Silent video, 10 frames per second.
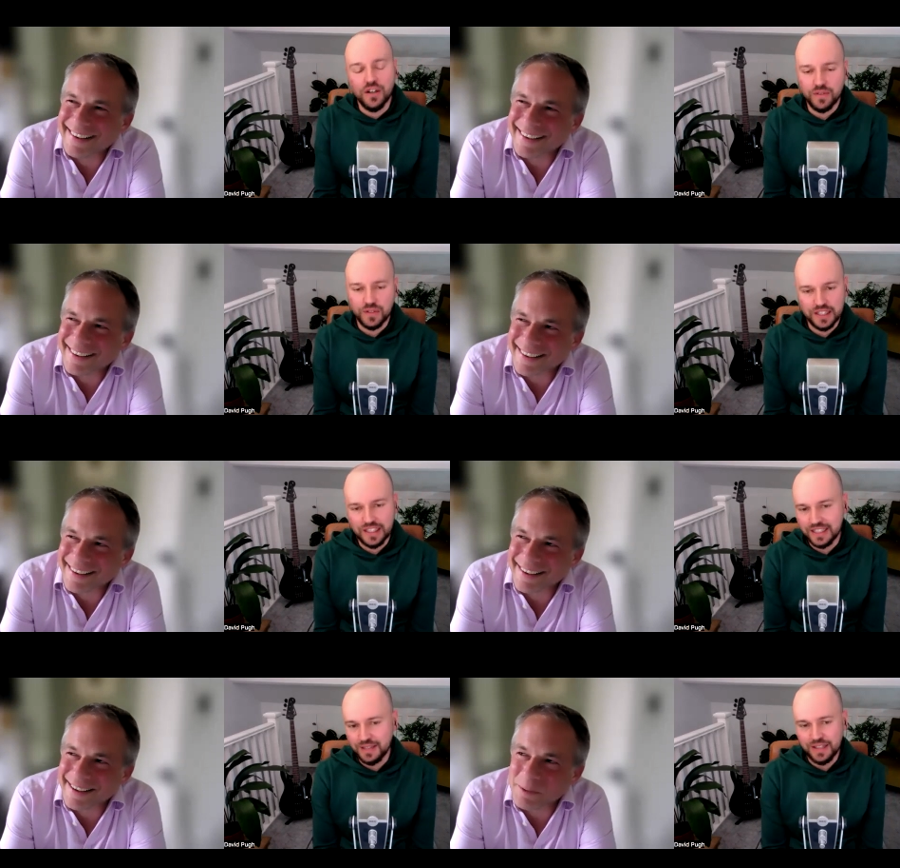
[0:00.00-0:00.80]
Speaker 1: off was it
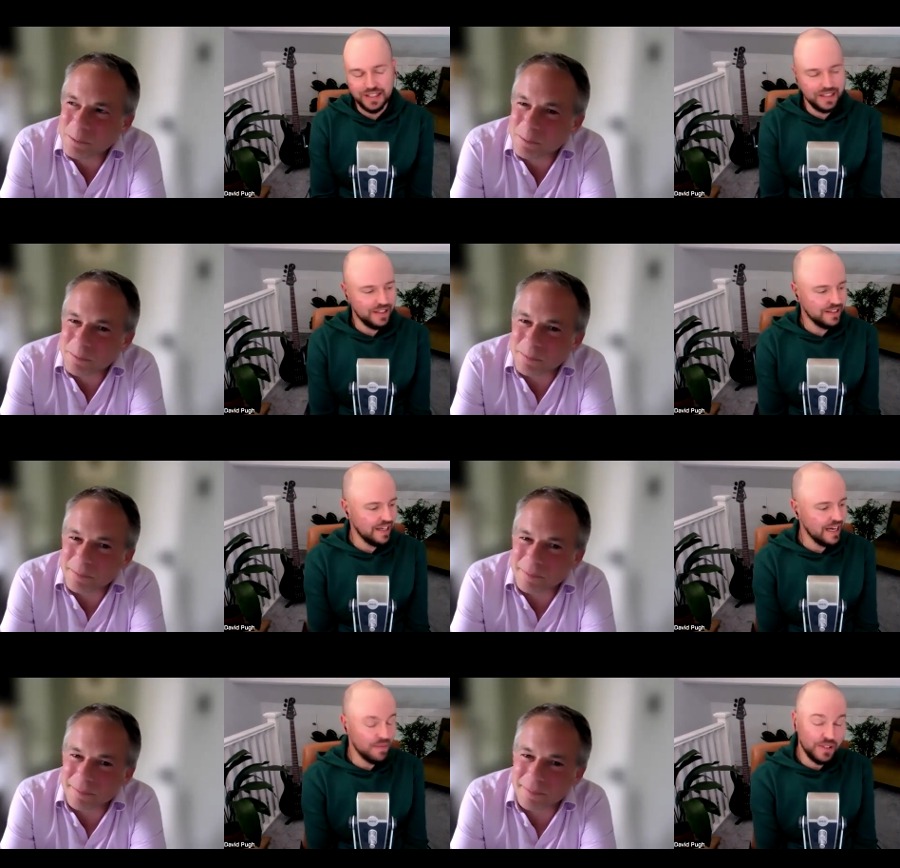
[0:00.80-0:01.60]
as a, as a, has that
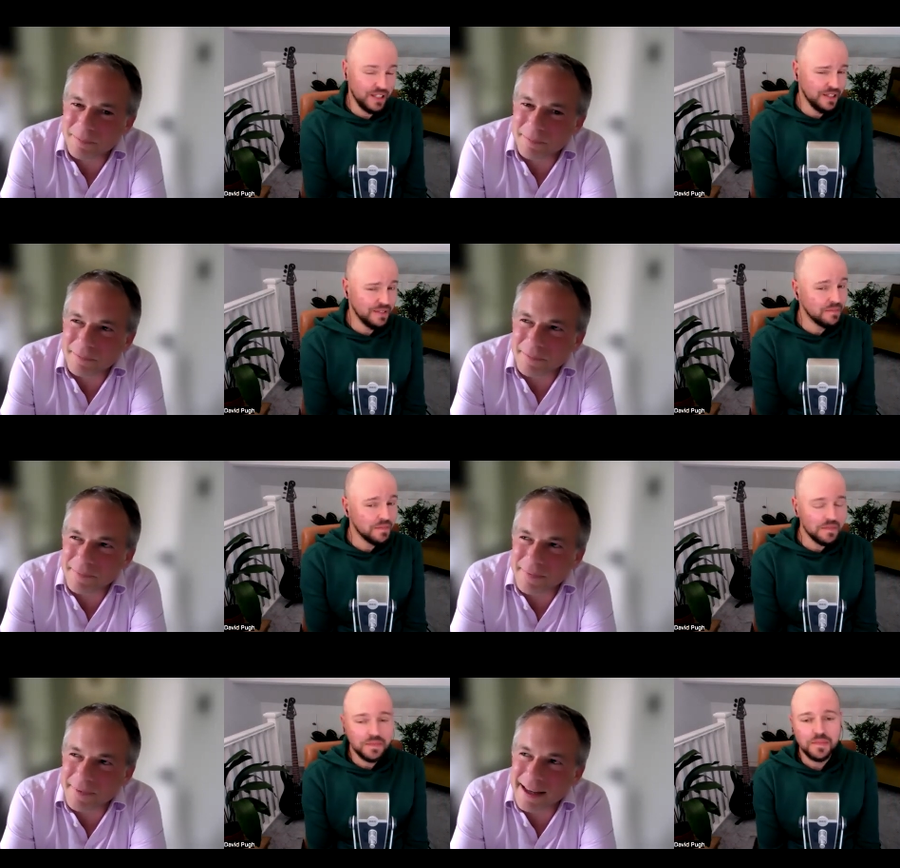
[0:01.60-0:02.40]
happened to you
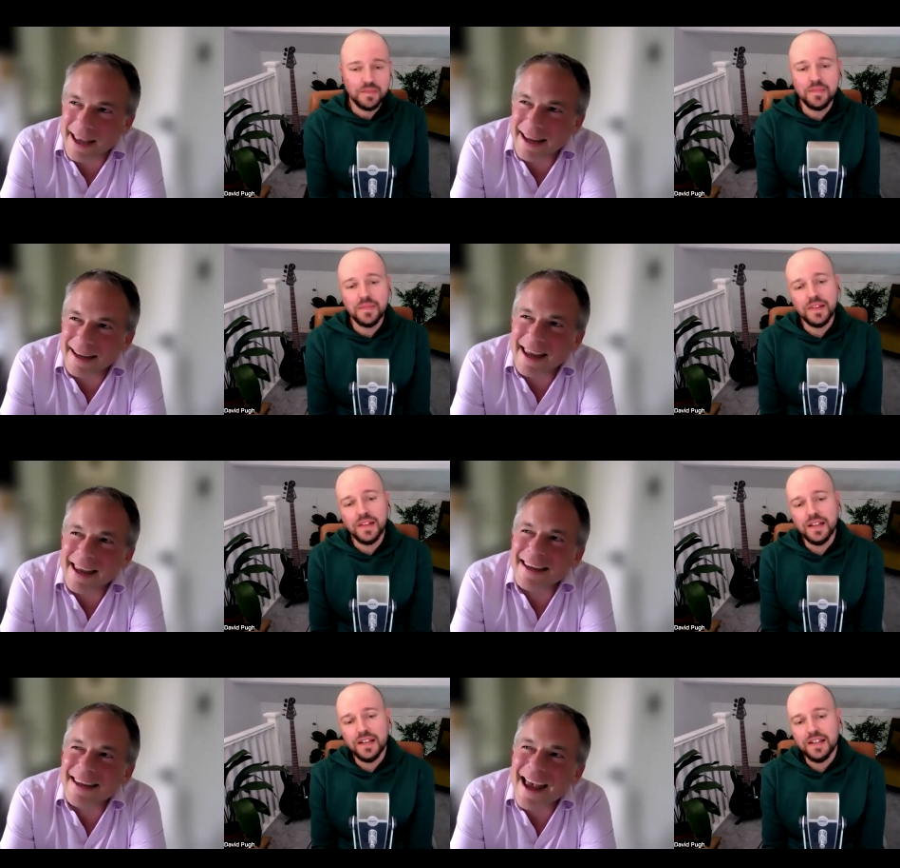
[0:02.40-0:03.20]
Speaker 2: uh,
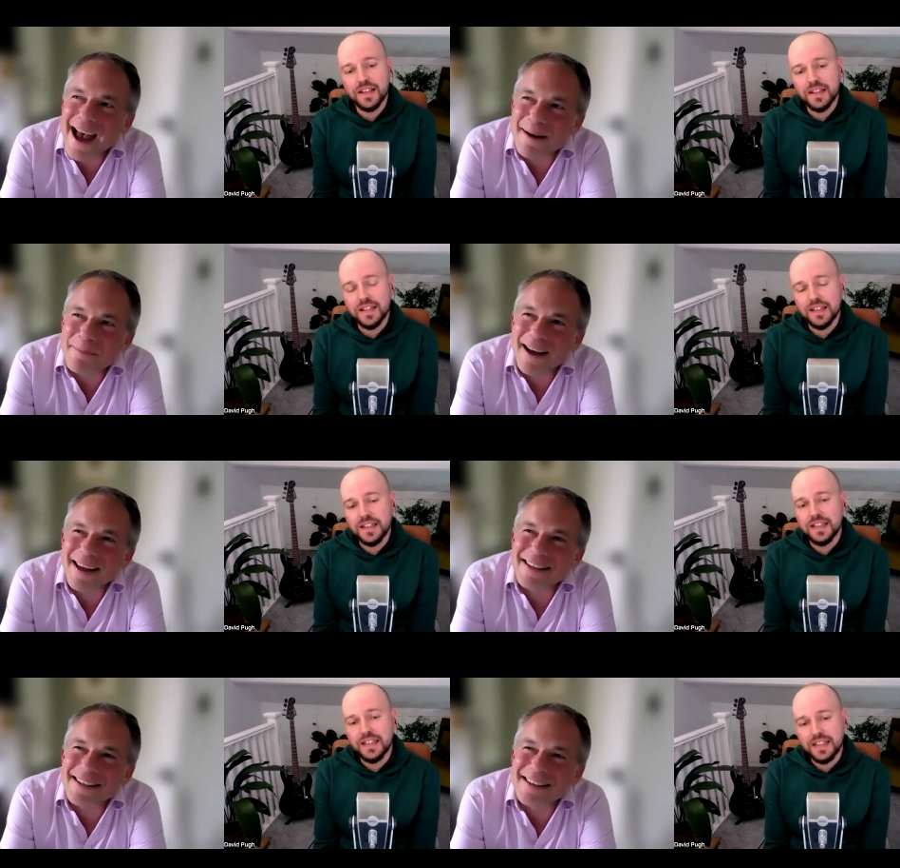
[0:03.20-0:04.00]
yeah but
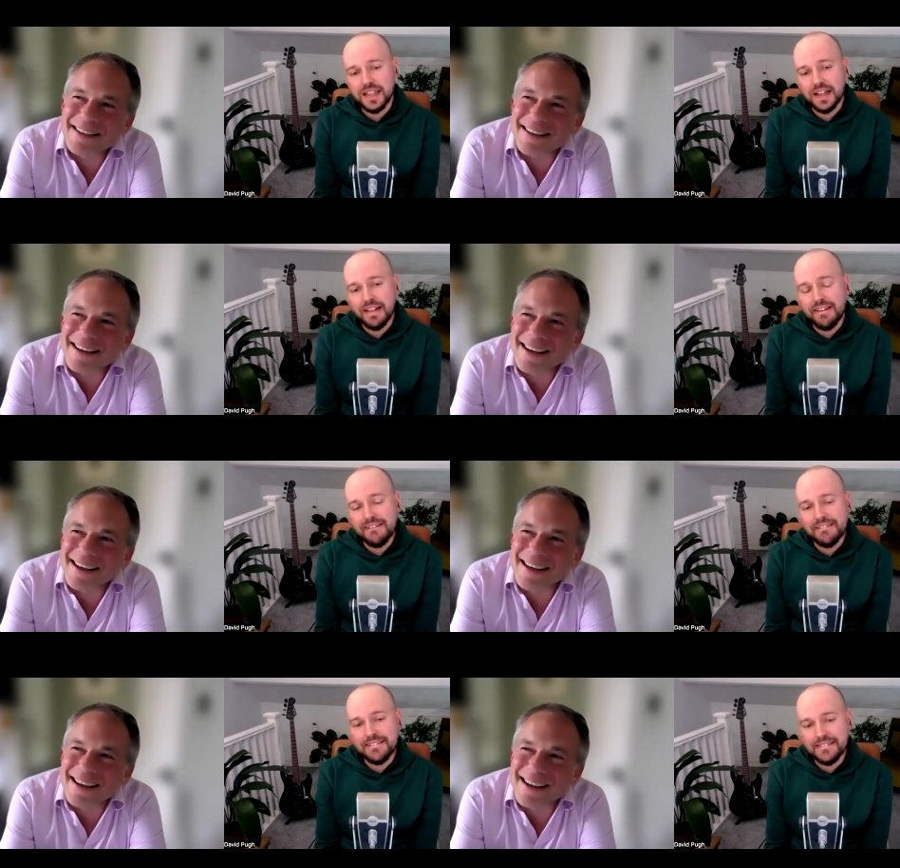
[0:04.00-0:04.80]
it's uh,
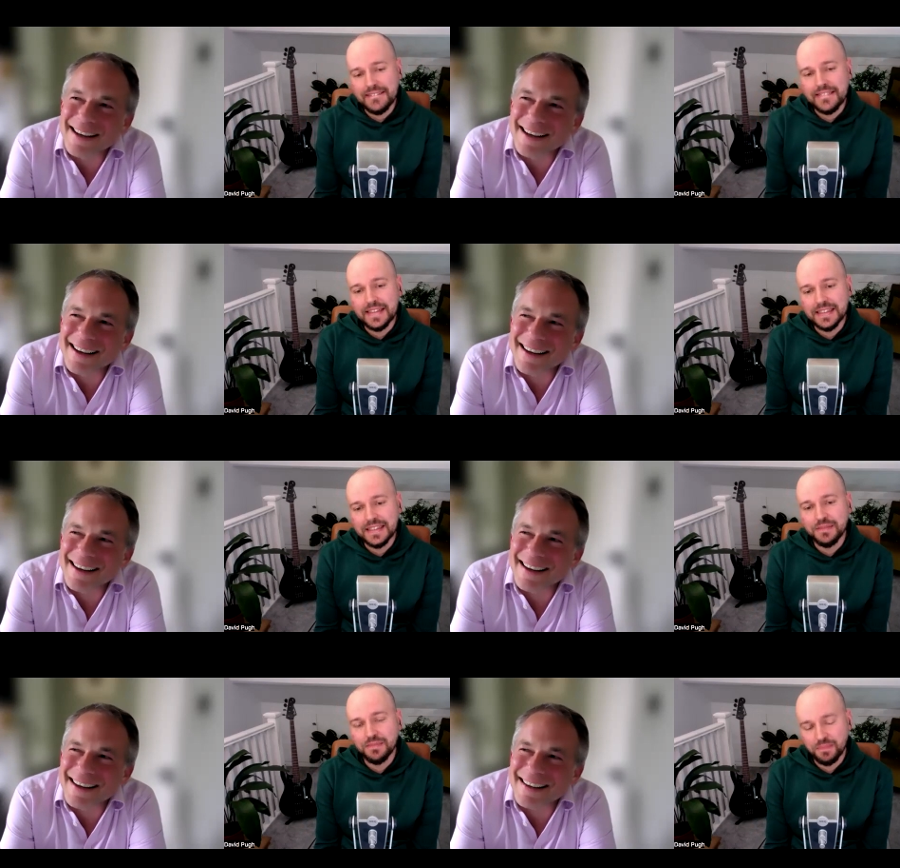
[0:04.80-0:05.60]

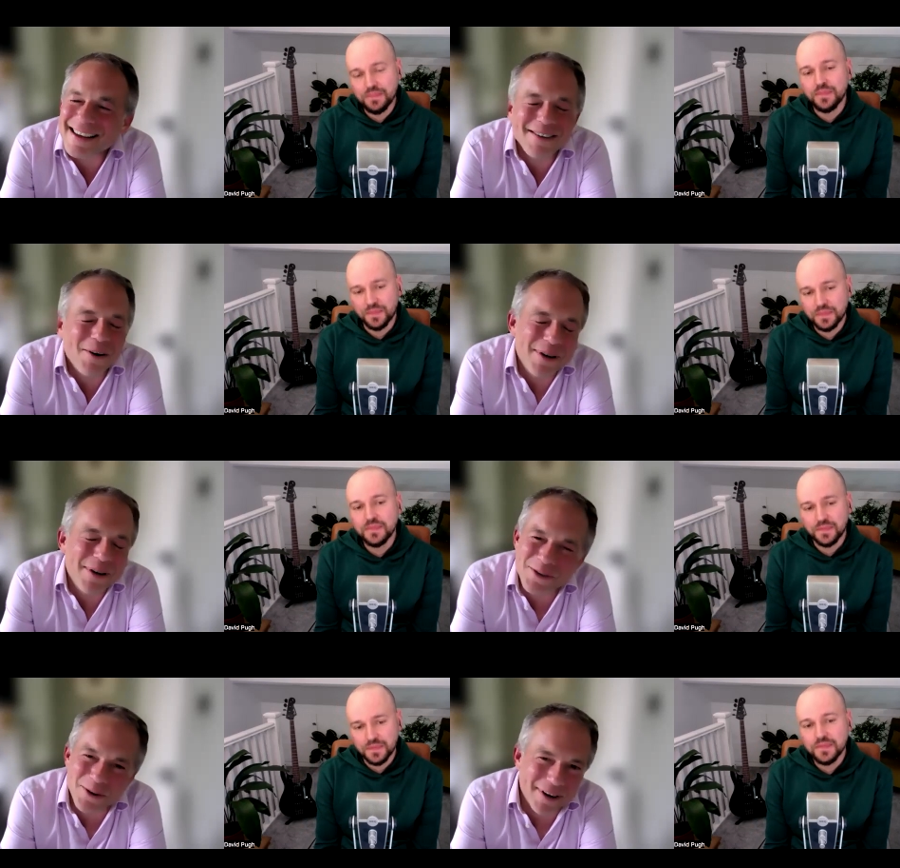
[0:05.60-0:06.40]
uh, it's always
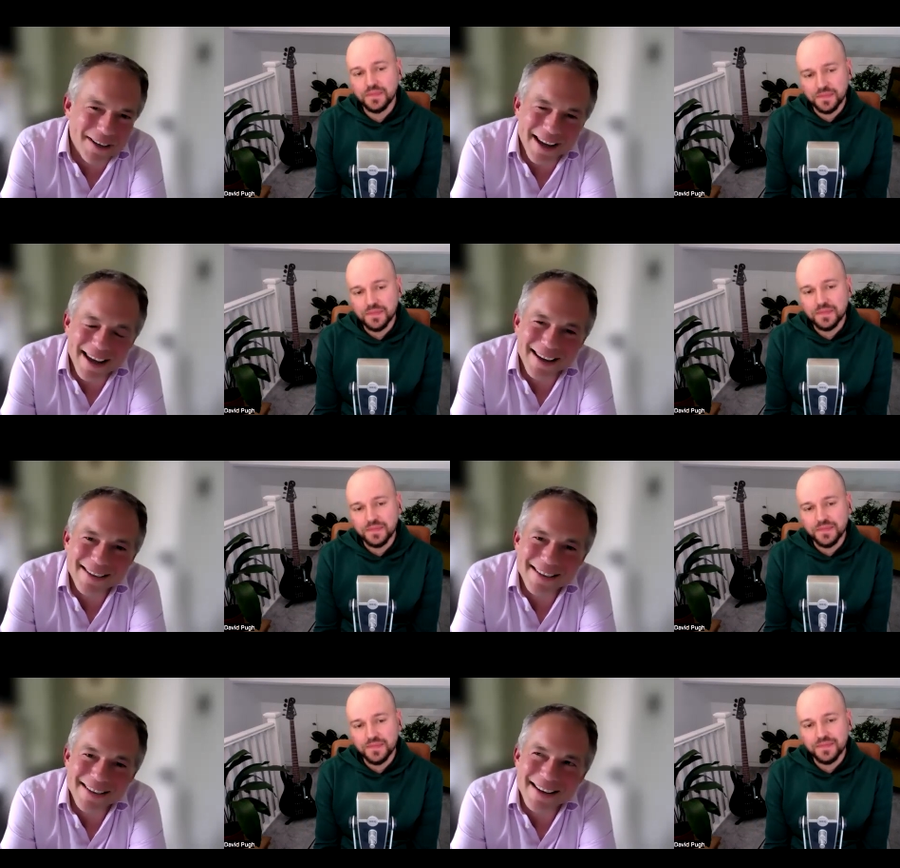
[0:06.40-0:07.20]
too early days
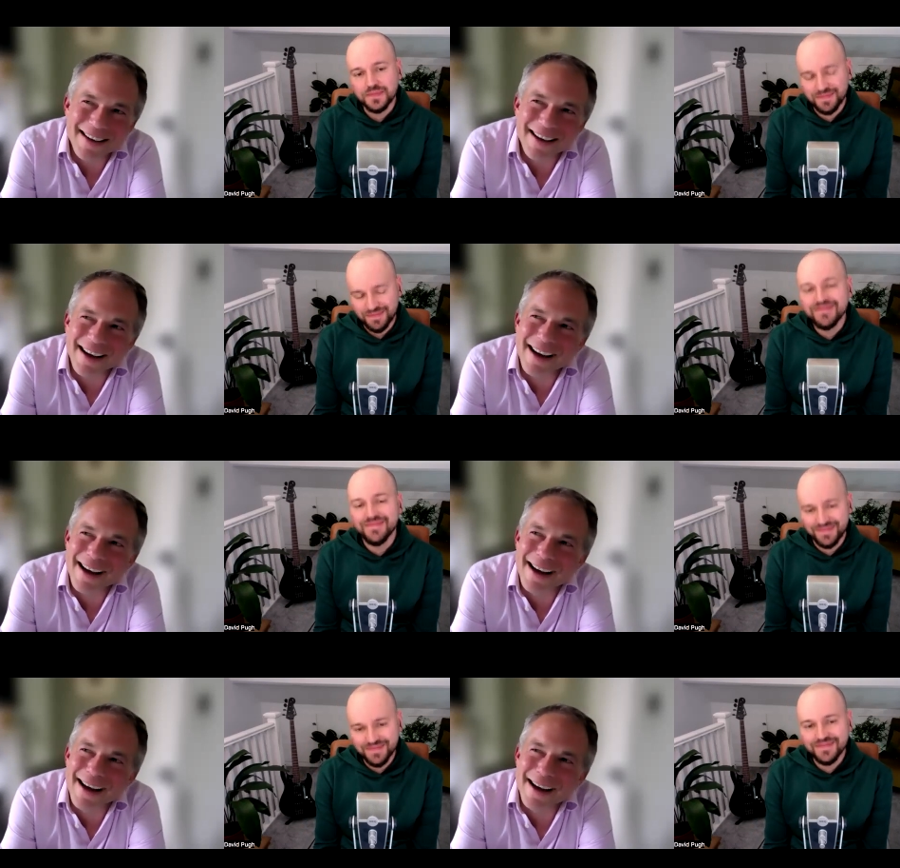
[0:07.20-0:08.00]

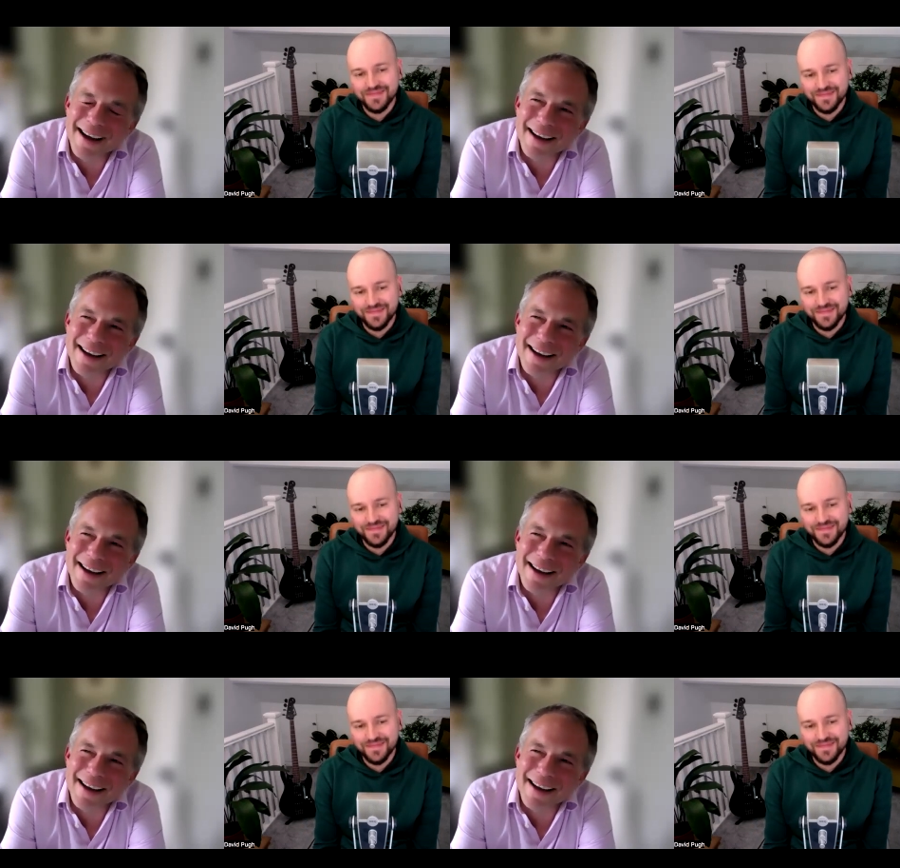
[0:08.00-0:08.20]
uh,